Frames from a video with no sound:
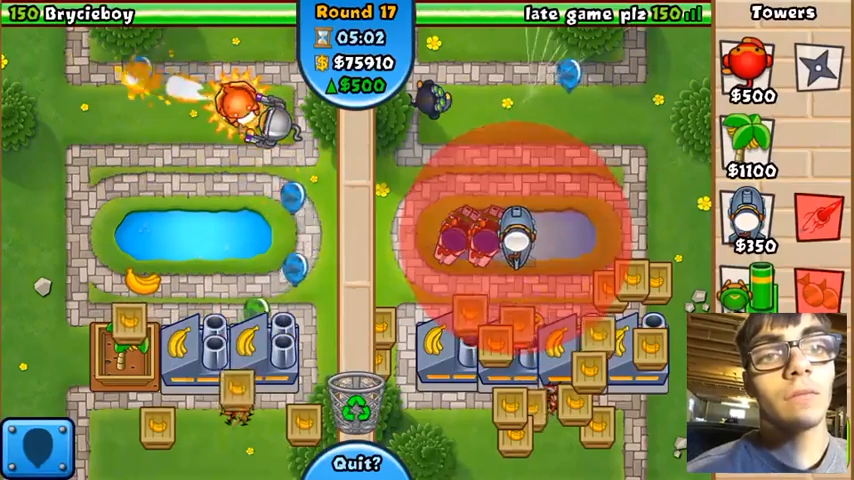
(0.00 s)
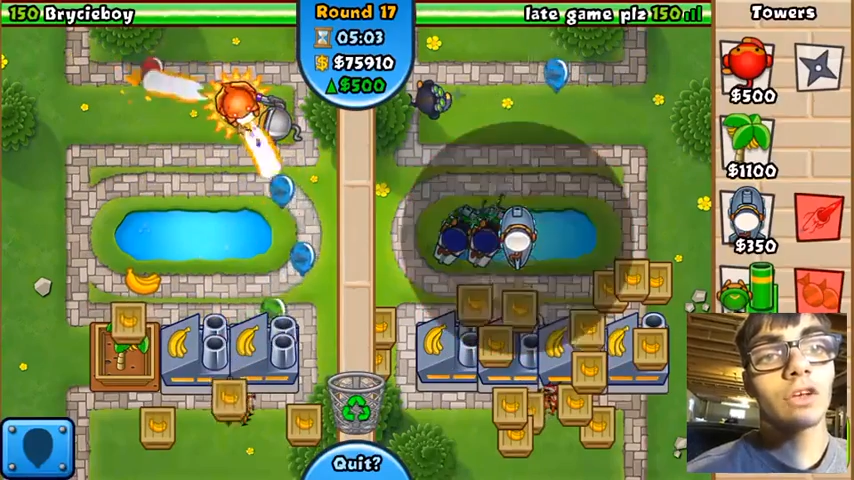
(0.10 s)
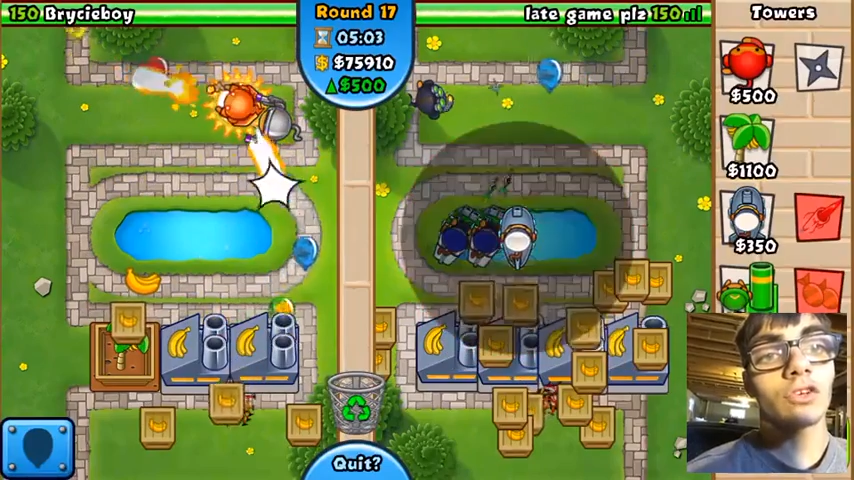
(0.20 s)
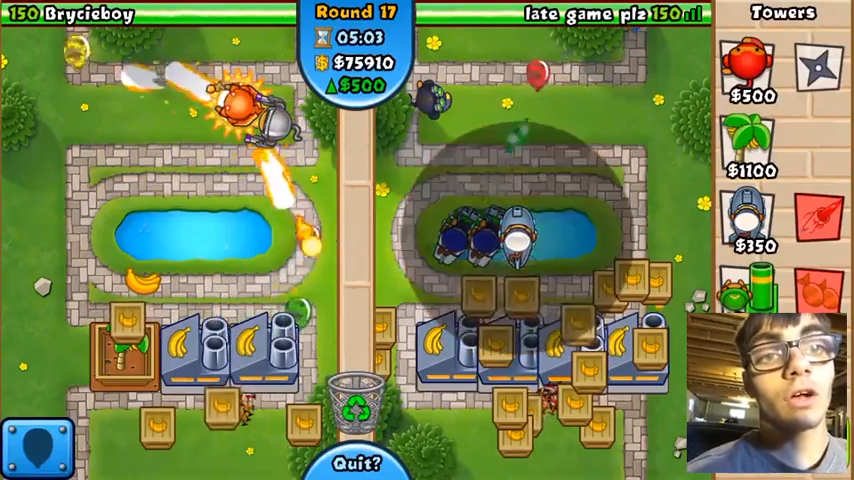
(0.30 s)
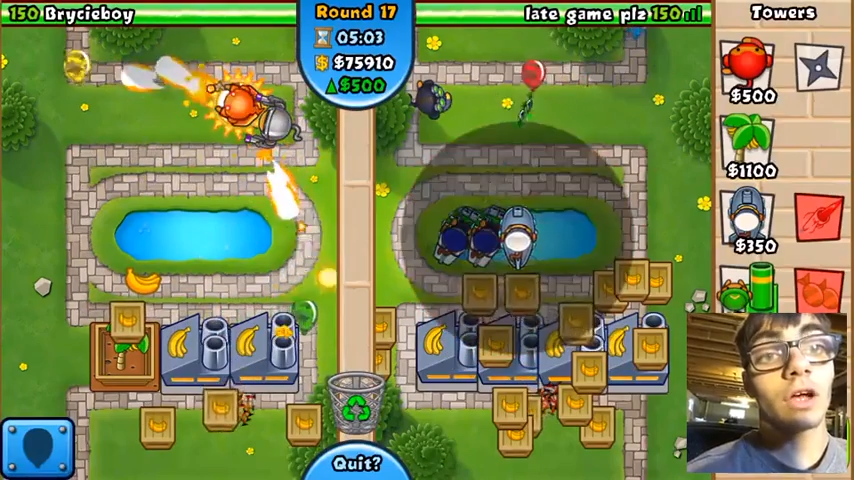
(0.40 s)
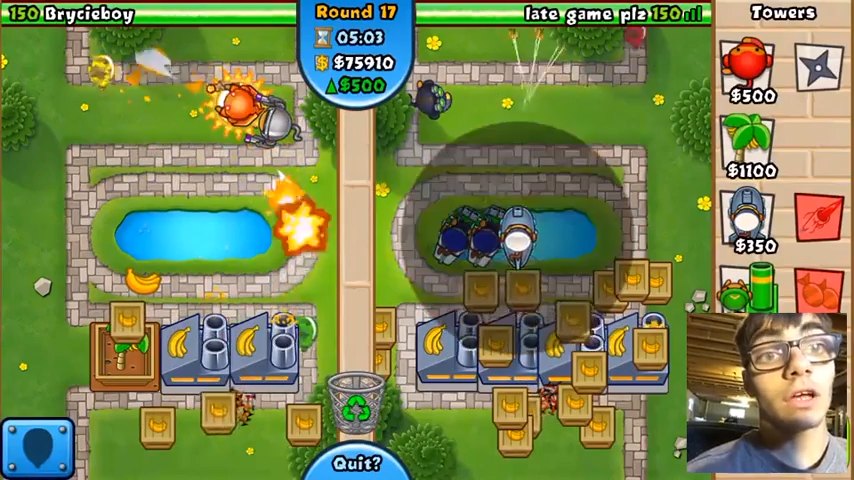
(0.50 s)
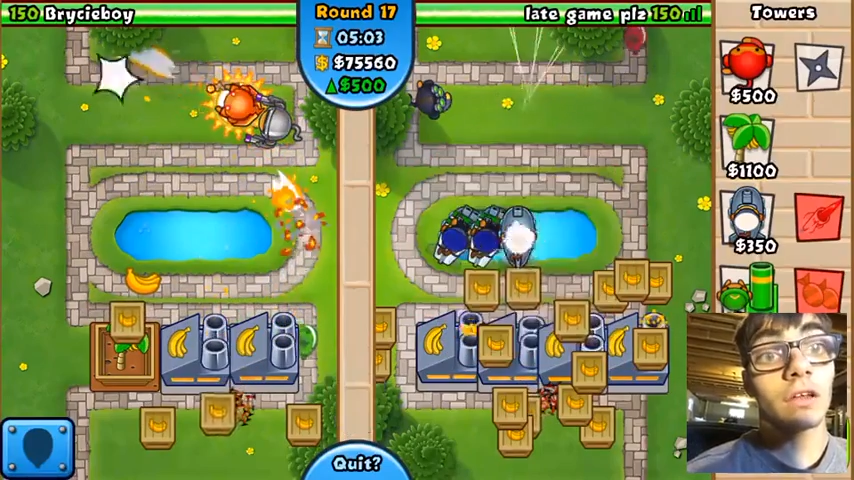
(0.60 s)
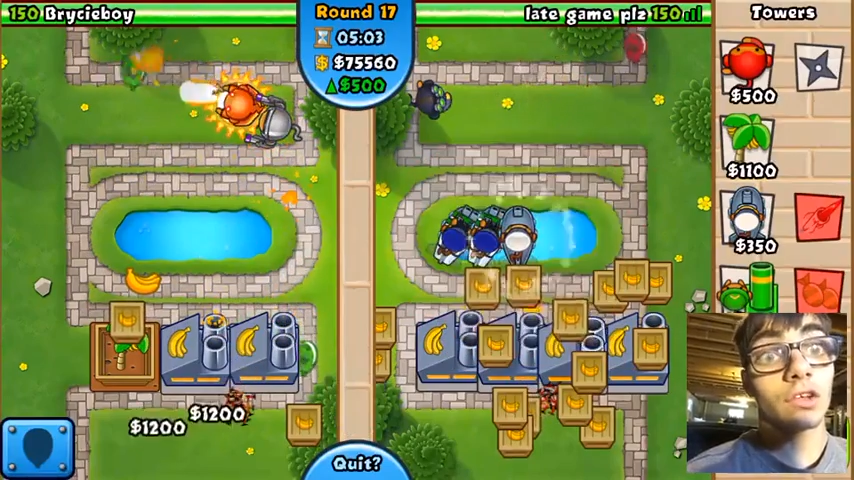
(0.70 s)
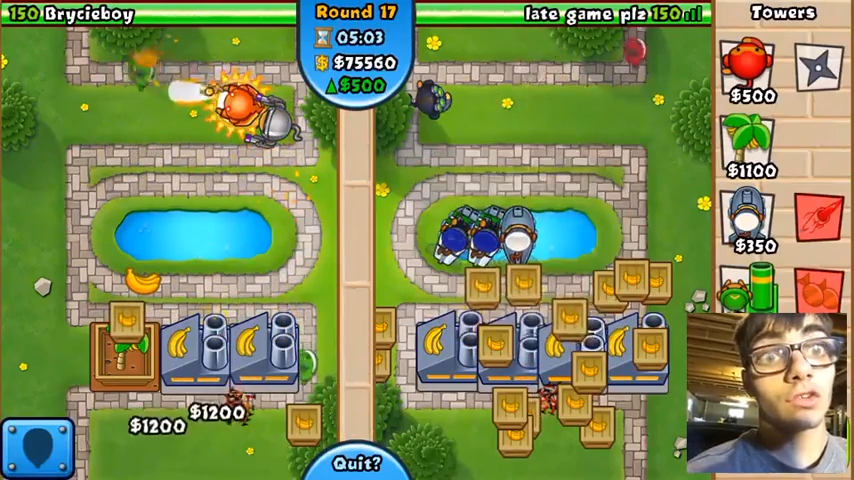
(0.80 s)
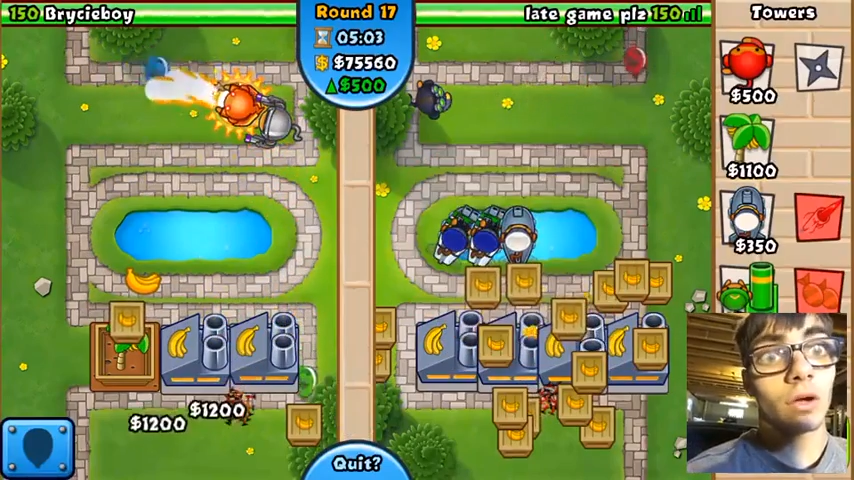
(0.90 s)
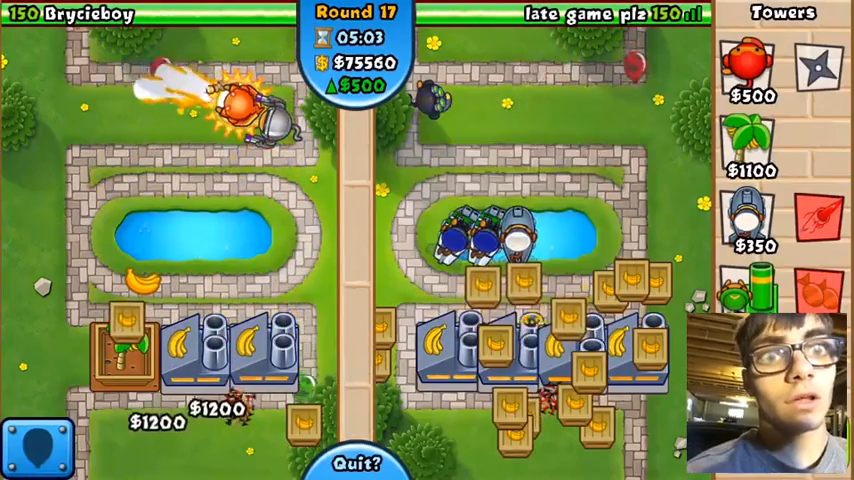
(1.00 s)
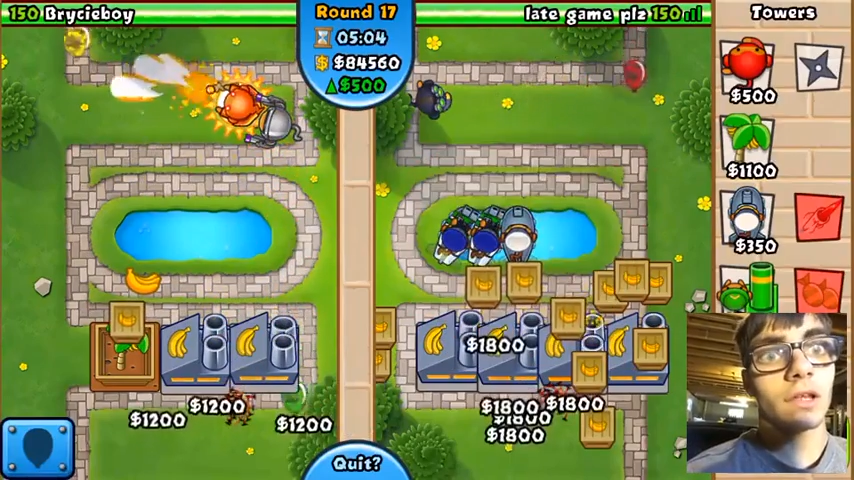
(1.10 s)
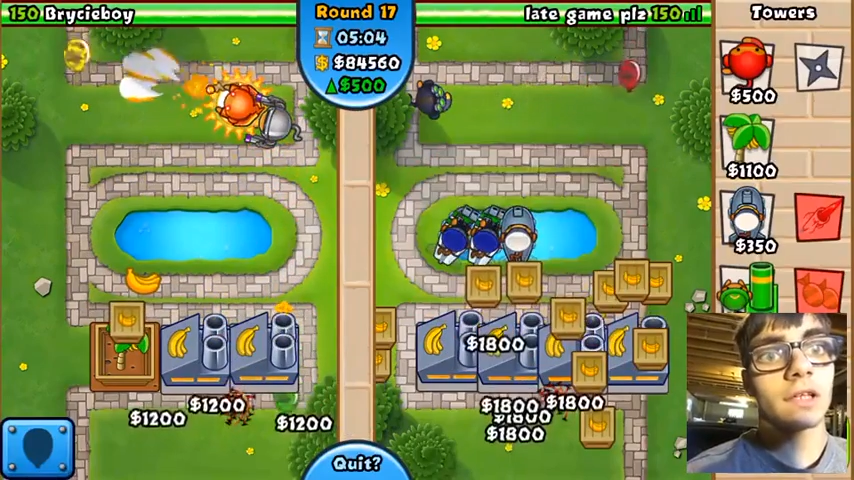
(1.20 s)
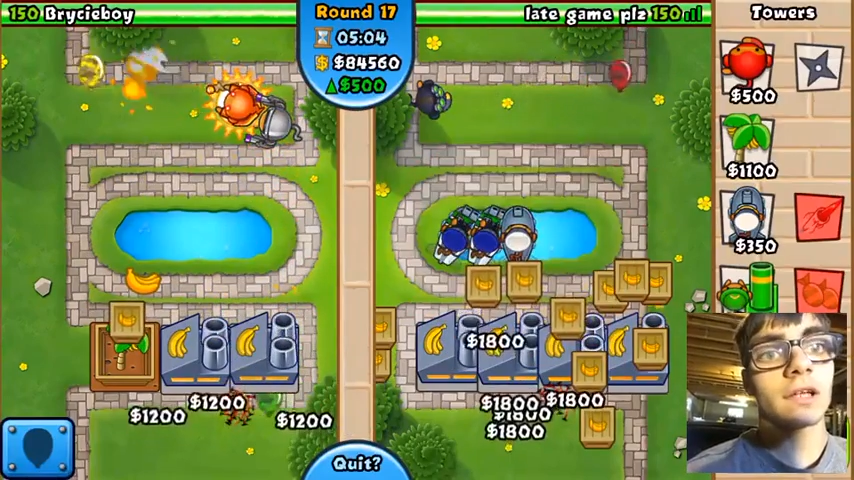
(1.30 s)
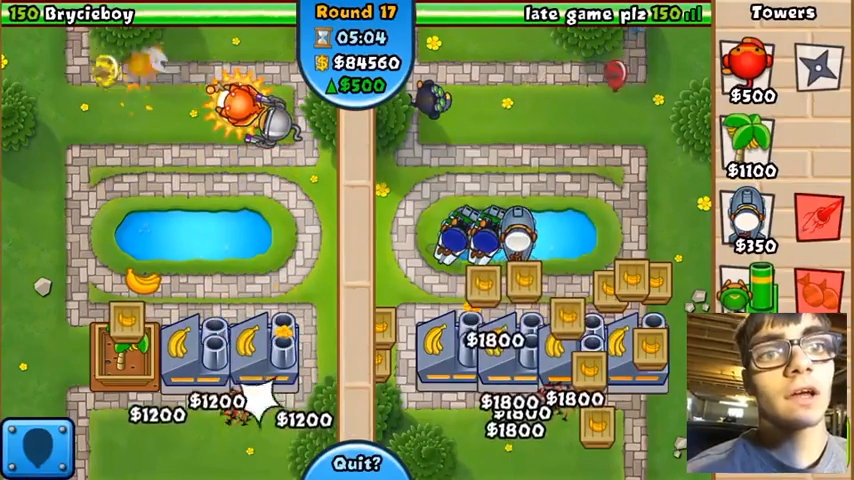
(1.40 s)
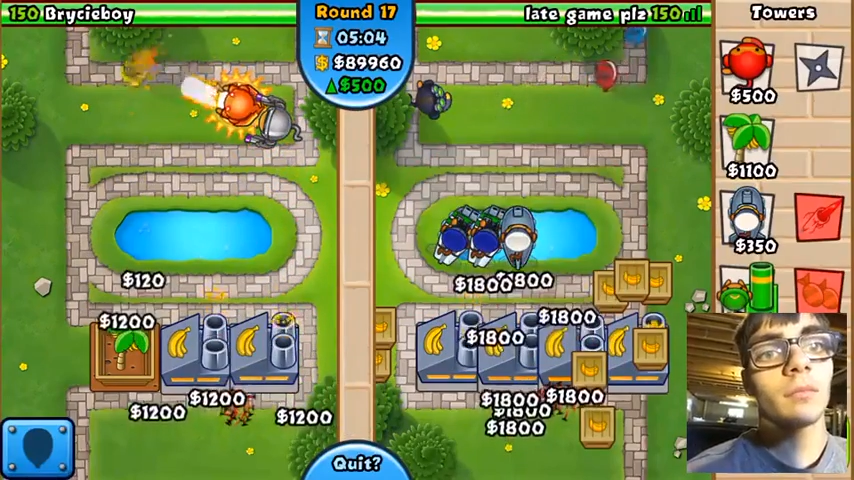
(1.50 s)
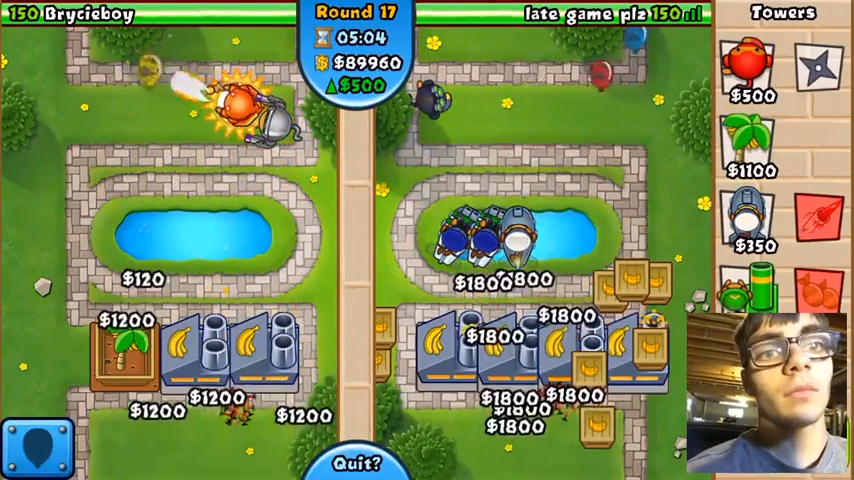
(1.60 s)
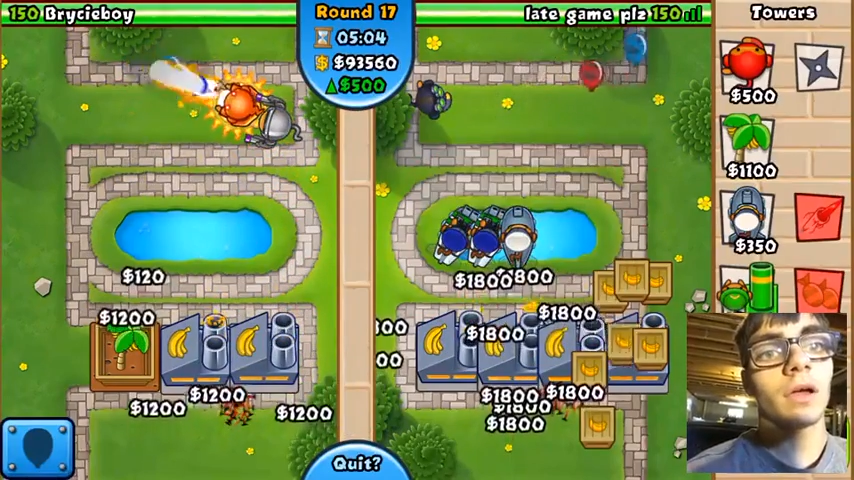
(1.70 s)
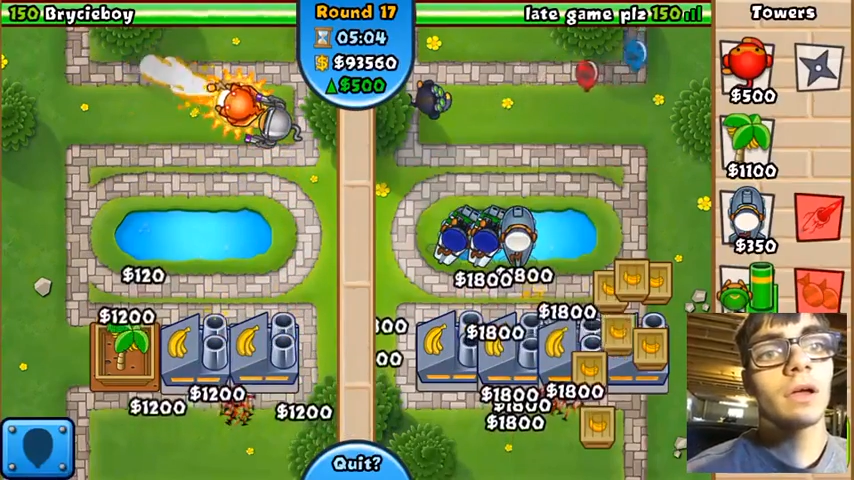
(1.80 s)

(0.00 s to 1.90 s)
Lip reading: make sure I get this right this time.